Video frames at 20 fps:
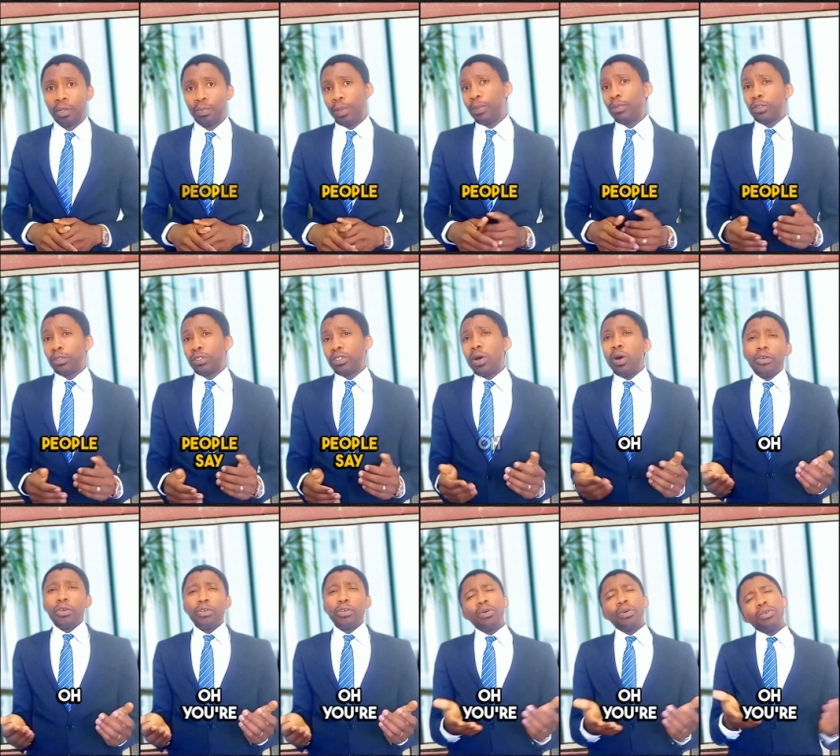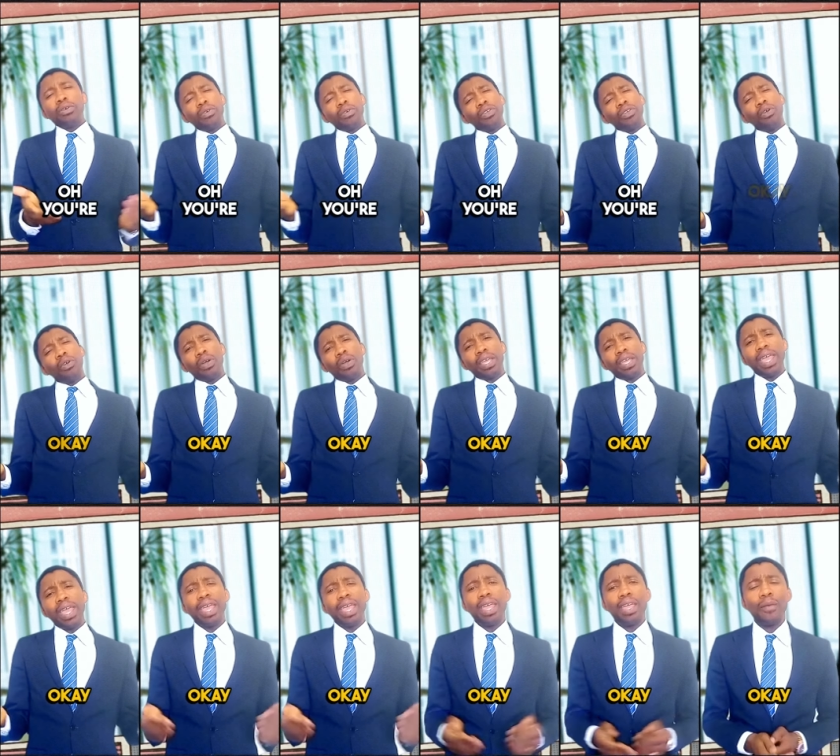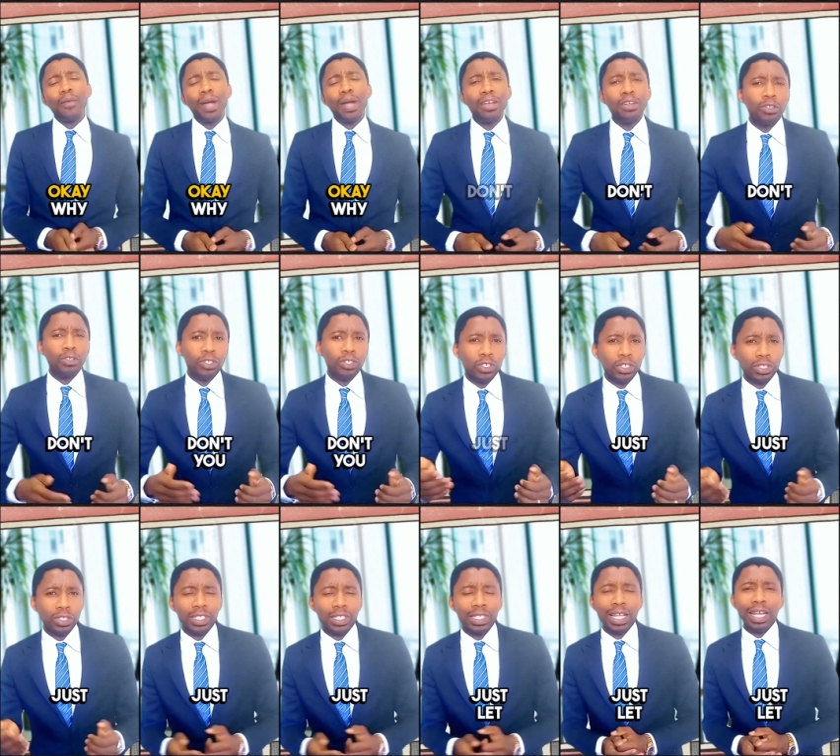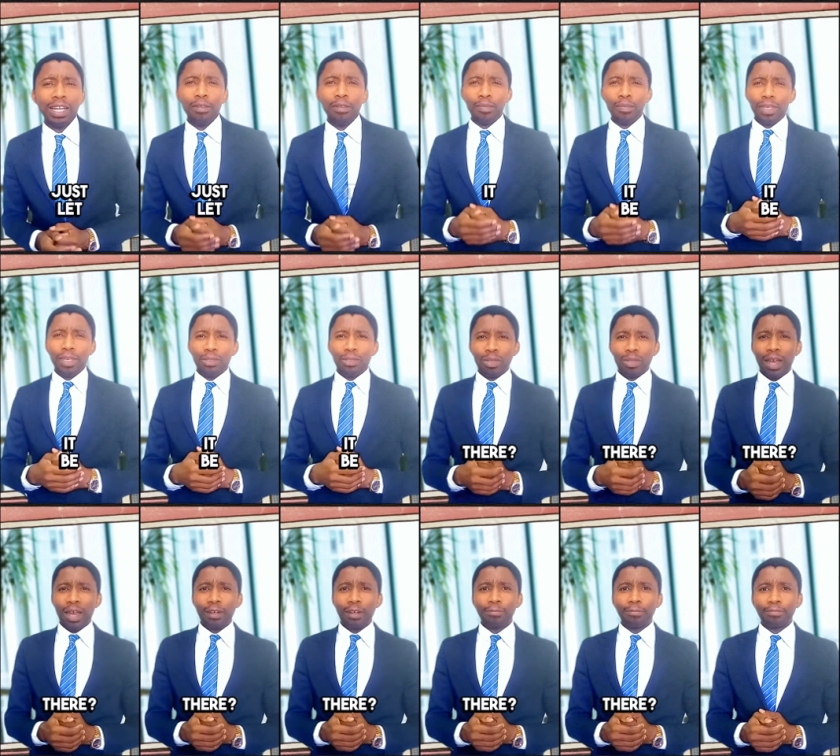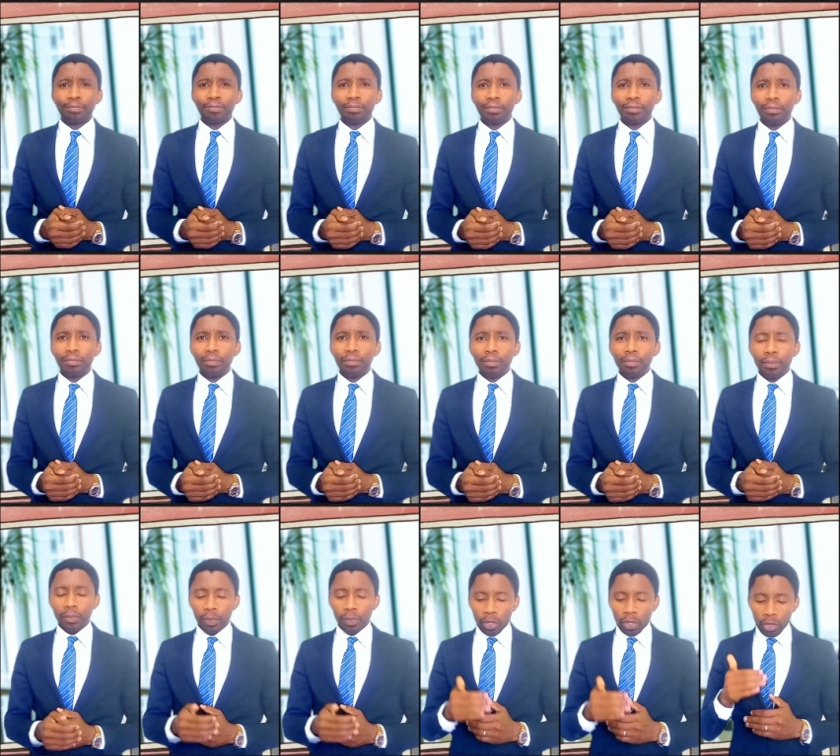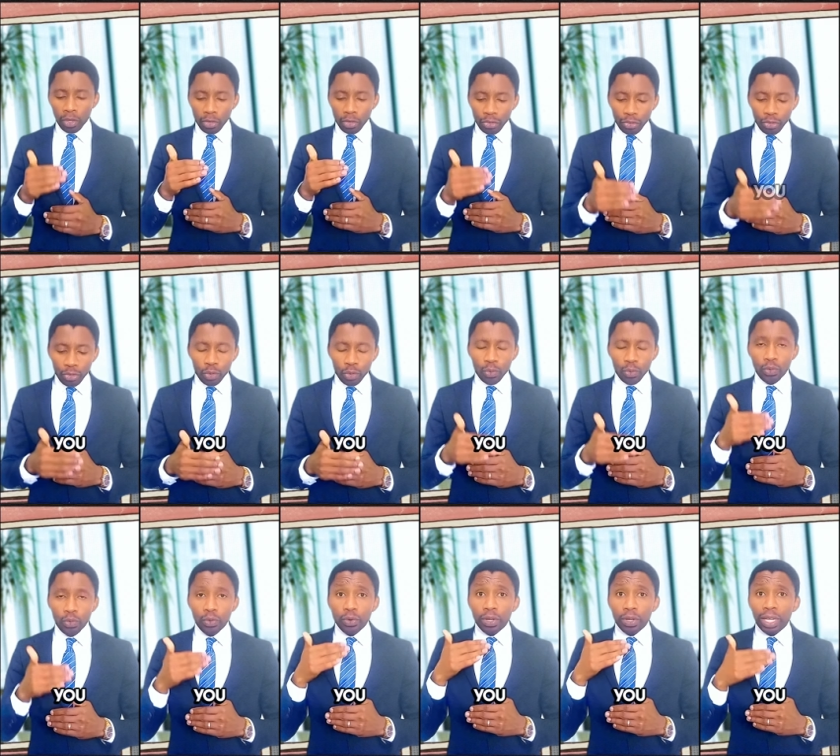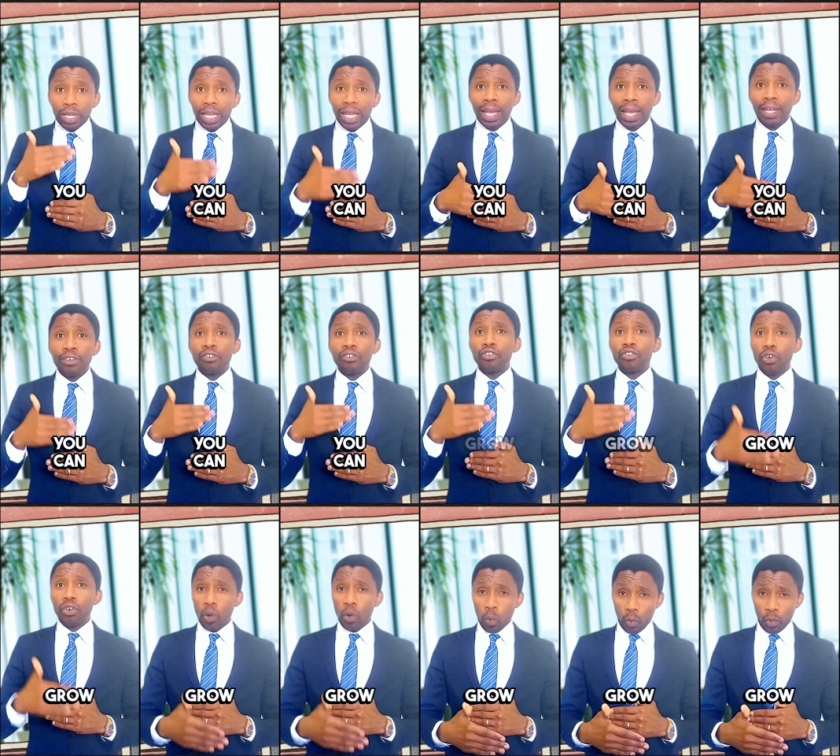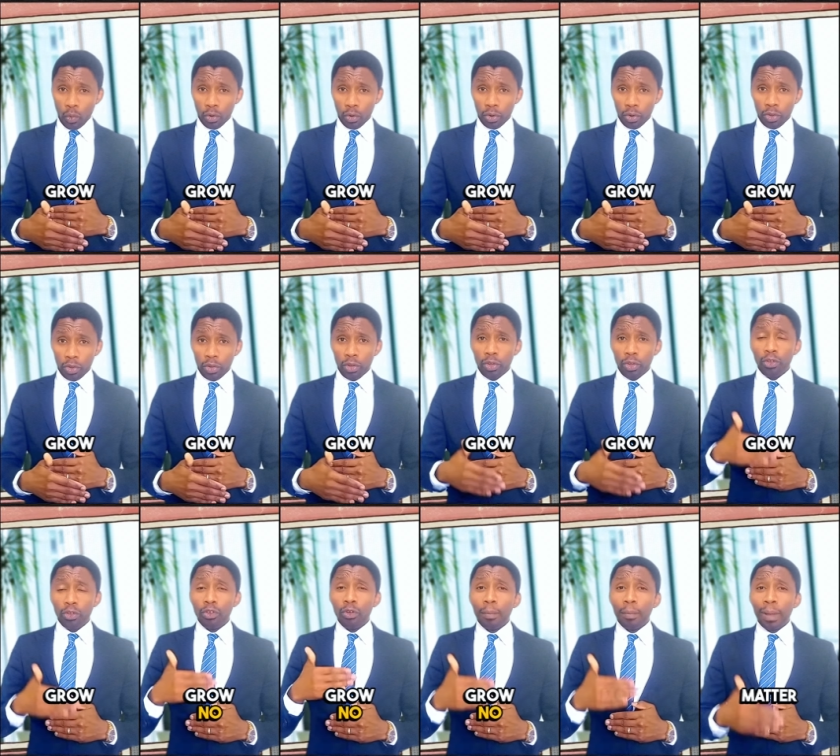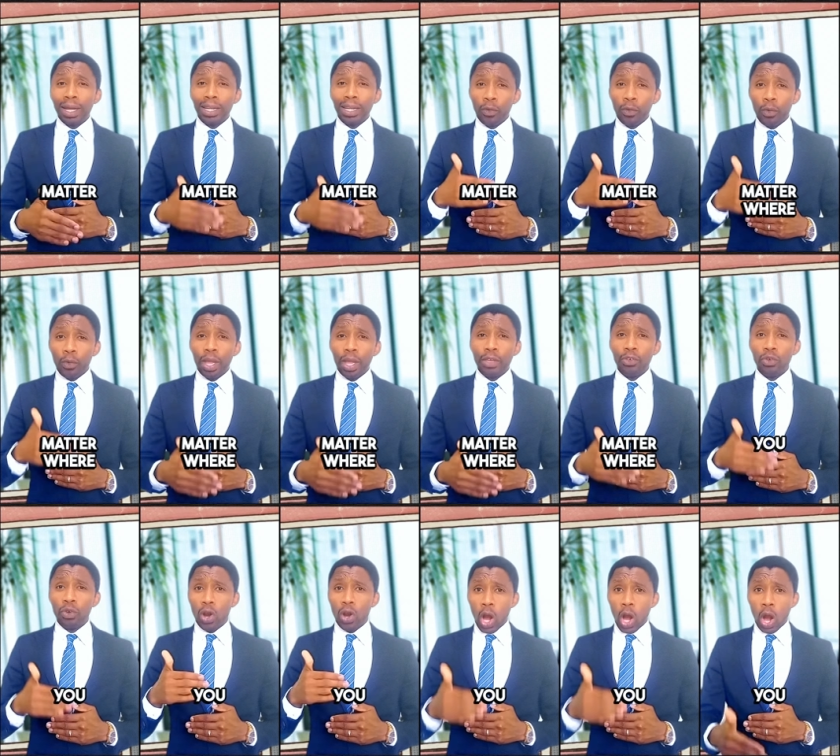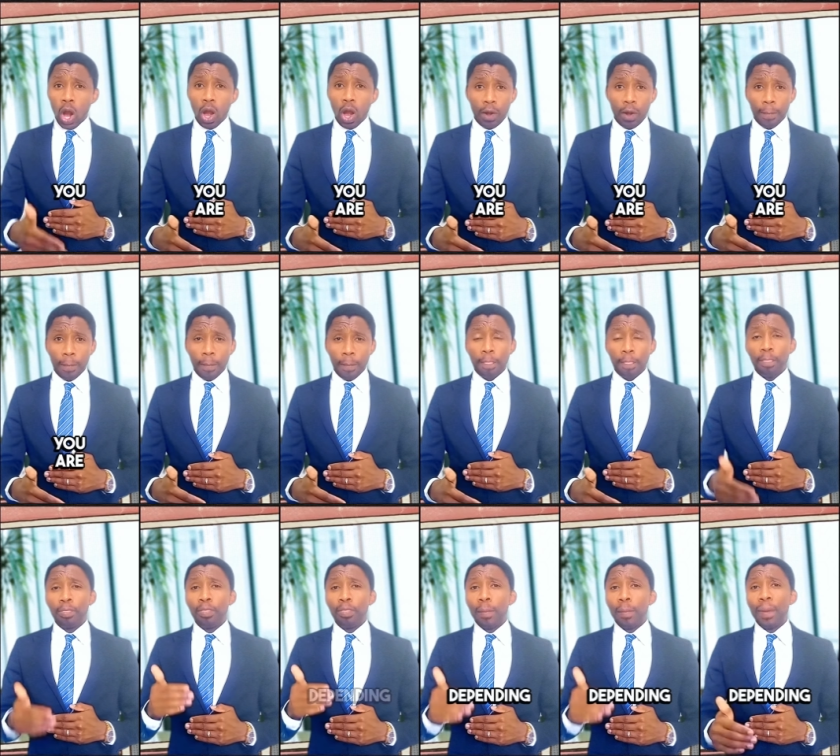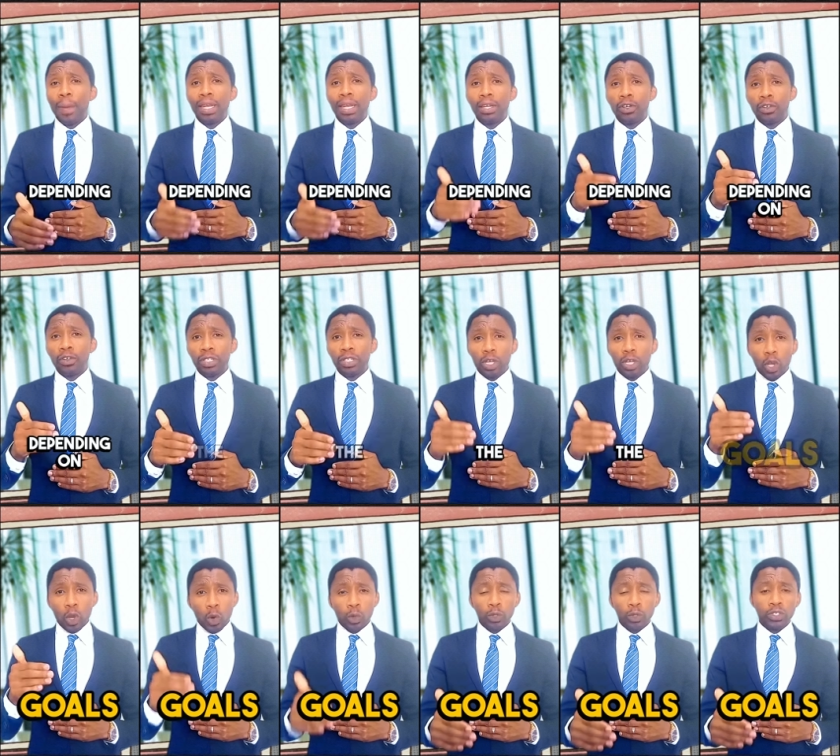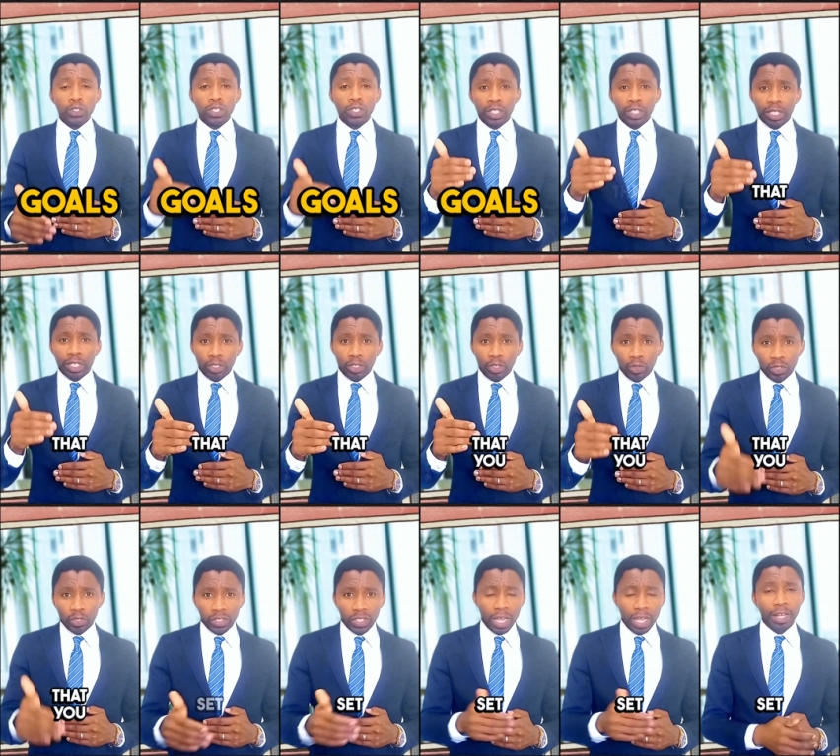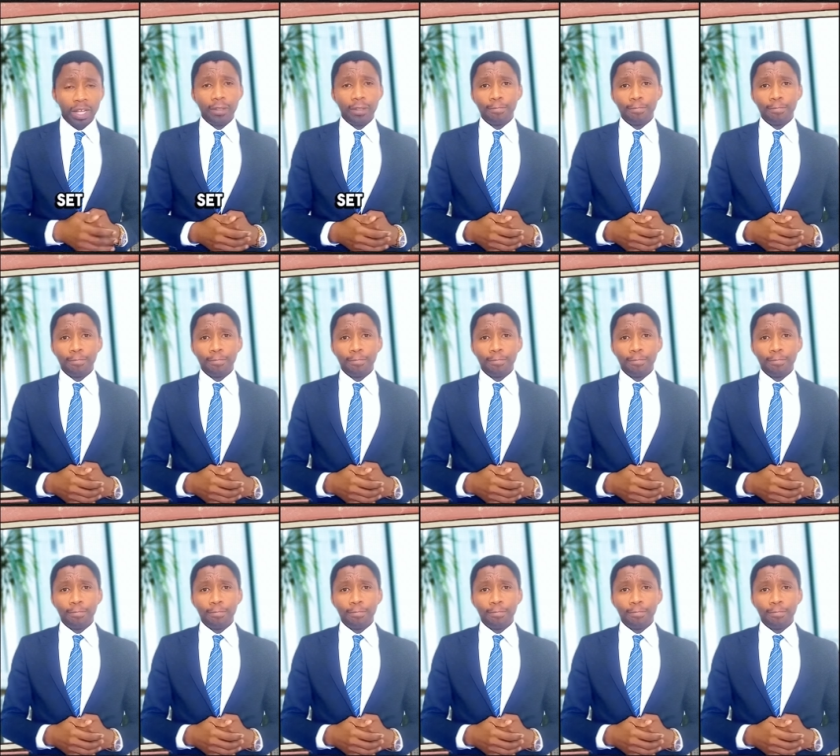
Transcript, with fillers: People say, oh, you're, you're okay, why don't you just let it be there? You can grow no matter where you are, depending on the goals that you set.